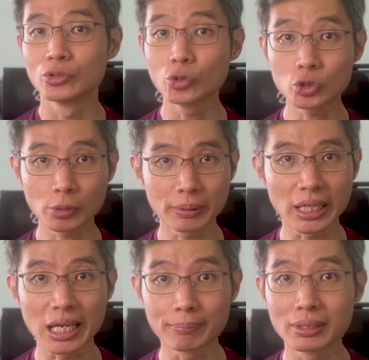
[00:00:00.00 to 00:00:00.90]
you should
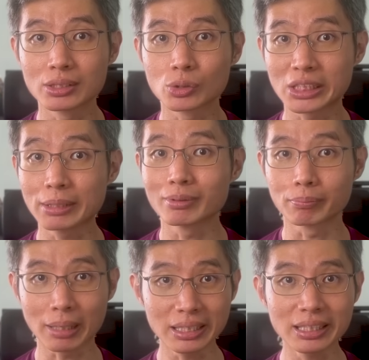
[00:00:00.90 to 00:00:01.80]
be able to keep your
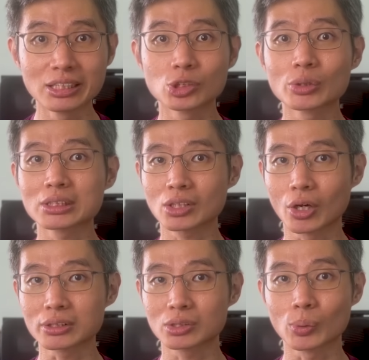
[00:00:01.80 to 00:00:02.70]
monthly insurance
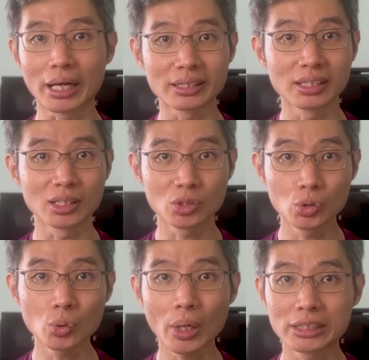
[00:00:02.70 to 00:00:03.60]
cost to under
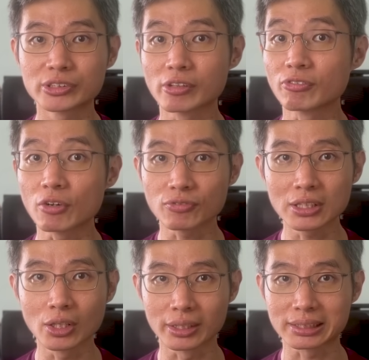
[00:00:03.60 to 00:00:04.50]

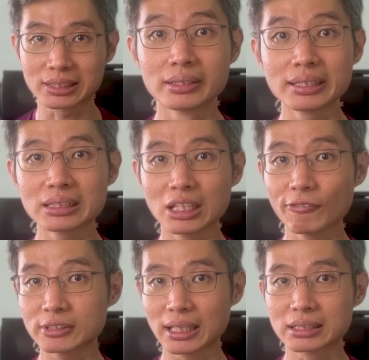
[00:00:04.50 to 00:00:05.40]
$250. This
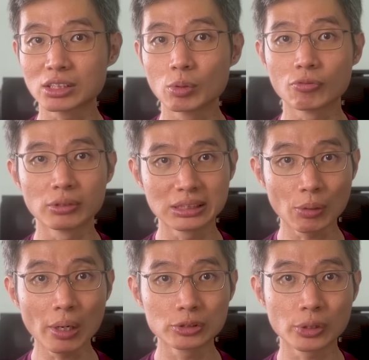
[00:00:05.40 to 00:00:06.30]
leaves us with
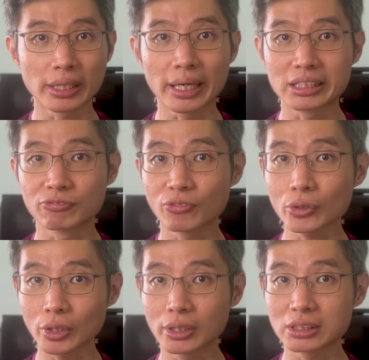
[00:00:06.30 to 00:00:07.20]

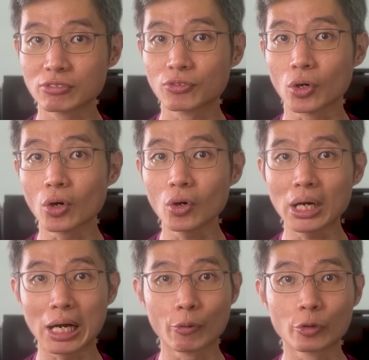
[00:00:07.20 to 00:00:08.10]
$784 for all
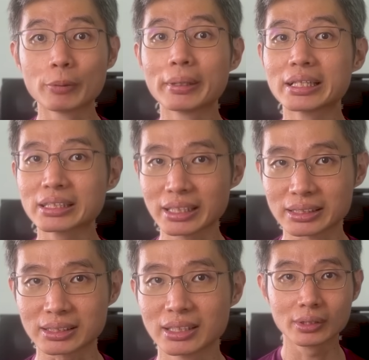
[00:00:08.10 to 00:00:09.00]
our remaining
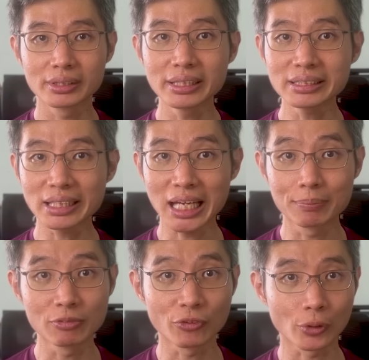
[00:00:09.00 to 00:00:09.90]
needs. This can
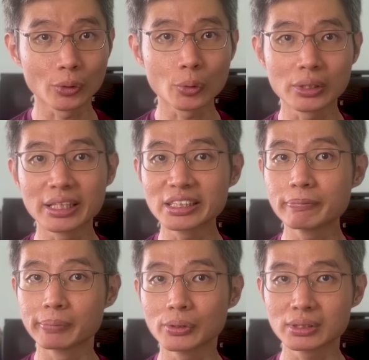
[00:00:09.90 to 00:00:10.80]
be for your utility
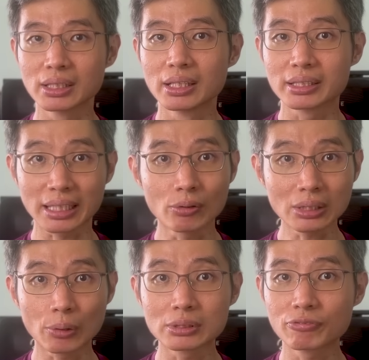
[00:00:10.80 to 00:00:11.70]
bills, town
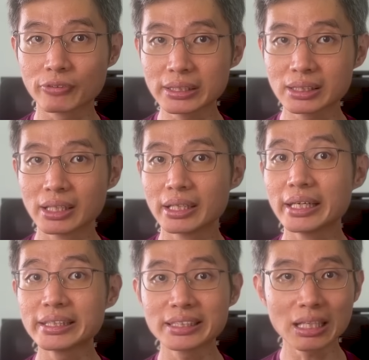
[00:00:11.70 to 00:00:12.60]
council fees,
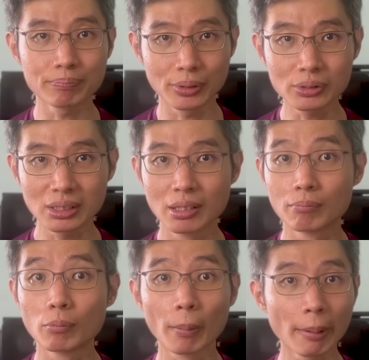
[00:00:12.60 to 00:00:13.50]
internet bills,
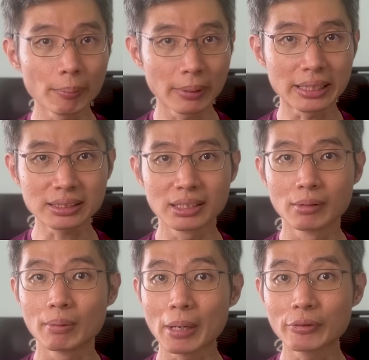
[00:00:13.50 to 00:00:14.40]
mobile plans,
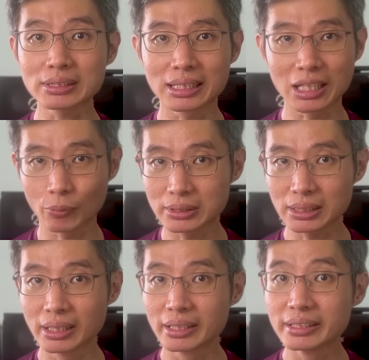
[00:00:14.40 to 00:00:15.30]
parents' allowance,
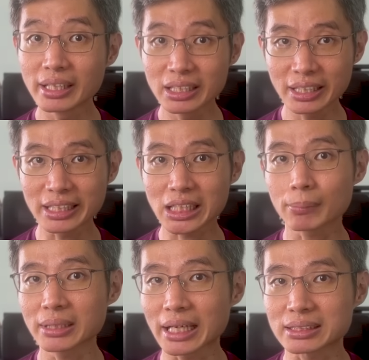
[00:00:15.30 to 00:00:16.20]
yearly
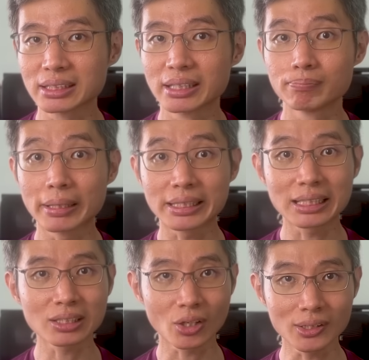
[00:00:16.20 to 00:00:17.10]
income tax,
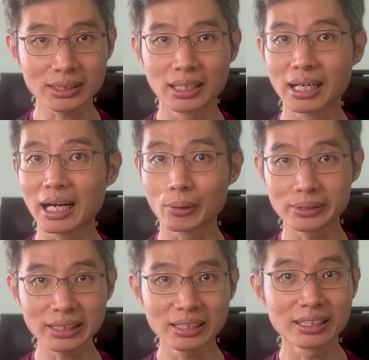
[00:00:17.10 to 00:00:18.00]
medical costs,
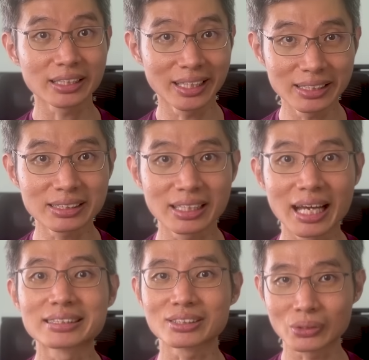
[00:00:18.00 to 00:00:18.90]
housing, kids,
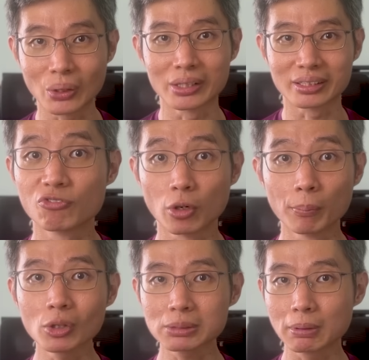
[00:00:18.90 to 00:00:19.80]
and so on. For
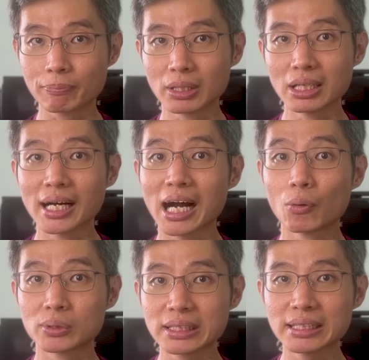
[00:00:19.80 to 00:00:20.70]
most people, I
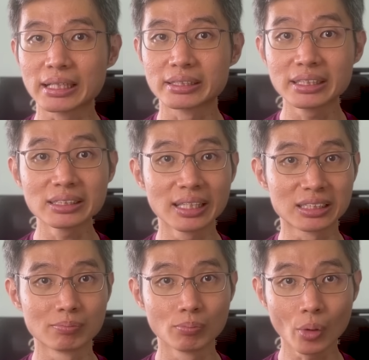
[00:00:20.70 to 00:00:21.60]
would say that this
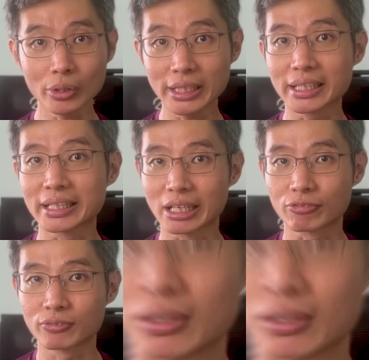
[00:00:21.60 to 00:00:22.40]
is more than enough.